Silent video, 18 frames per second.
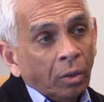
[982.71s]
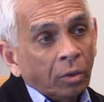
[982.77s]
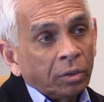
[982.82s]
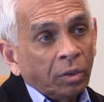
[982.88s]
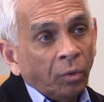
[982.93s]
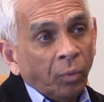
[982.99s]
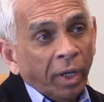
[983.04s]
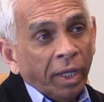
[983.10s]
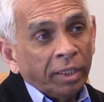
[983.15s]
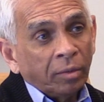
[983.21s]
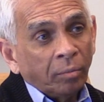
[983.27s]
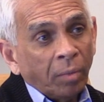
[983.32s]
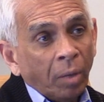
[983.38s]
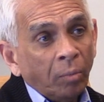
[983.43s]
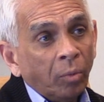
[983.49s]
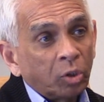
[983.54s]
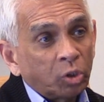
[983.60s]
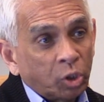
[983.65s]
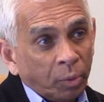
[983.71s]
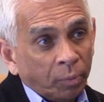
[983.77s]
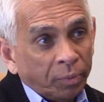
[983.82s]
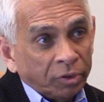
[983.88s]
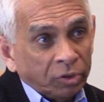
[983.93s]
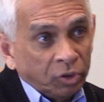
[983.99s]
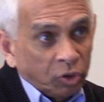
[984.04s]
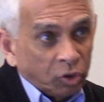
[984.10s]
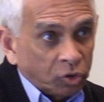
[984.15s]
the way the membership
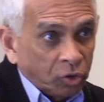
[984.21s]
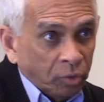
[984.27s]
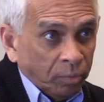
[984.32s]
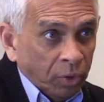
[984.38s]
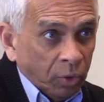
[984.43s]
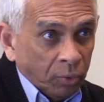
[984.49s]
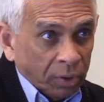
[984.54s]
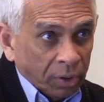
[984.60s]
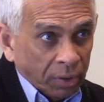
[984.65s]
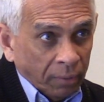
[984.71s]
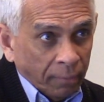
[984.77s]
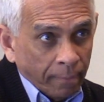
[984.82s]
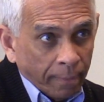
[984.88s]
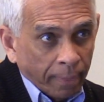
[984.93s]
is distributed.